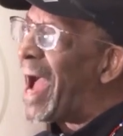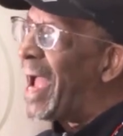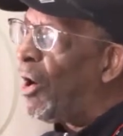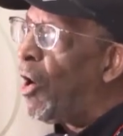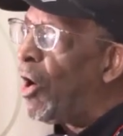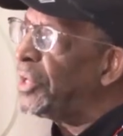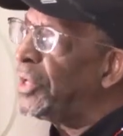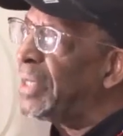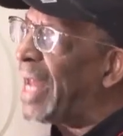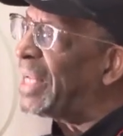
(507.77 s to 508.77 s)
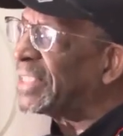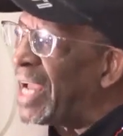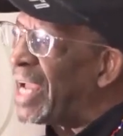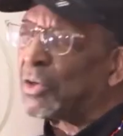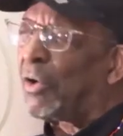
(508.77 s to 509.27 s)
on the United
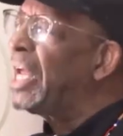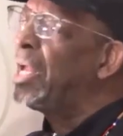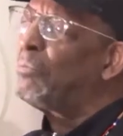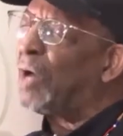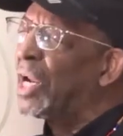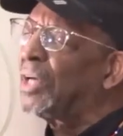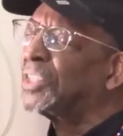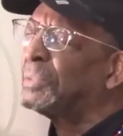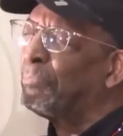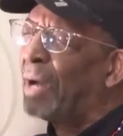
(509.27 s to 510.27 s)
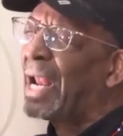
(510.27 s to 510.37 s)
States or anyone else but